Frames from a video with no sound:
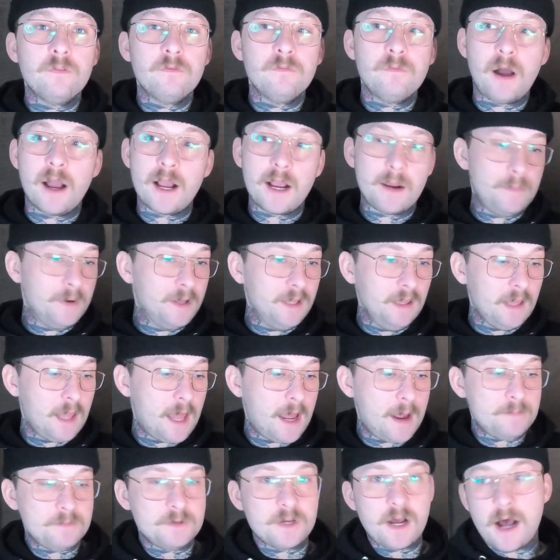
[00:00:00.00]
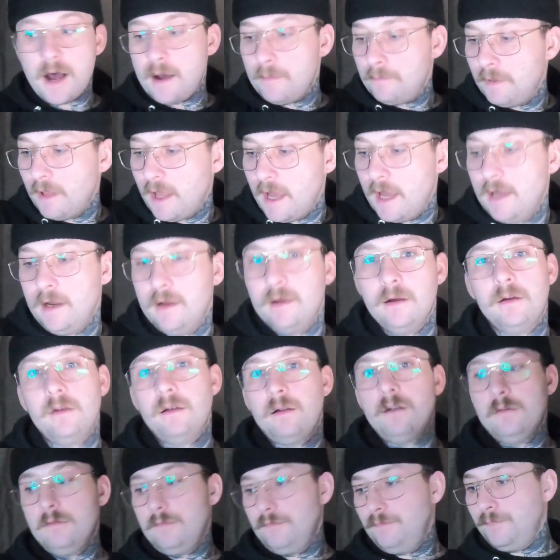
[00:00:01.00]
I got my laptop, I
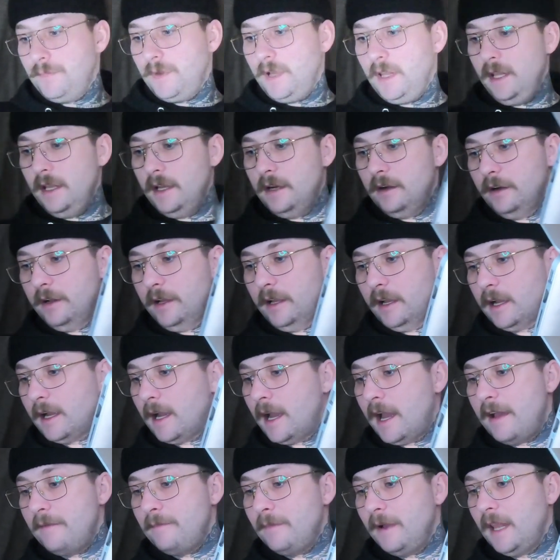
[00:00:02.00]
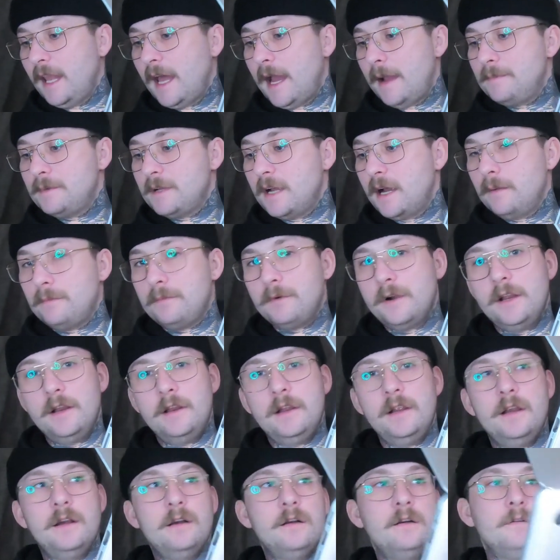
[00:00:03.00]
have my laptop right
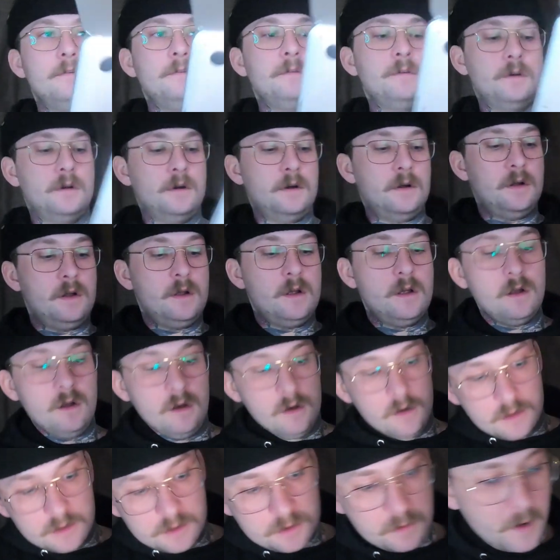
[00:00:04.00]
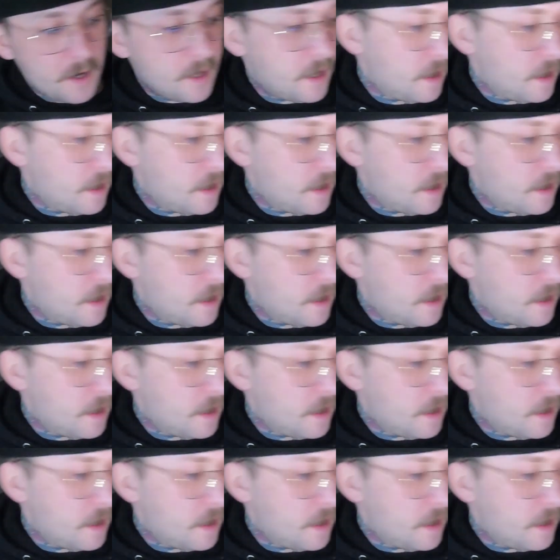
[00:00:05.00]
here so I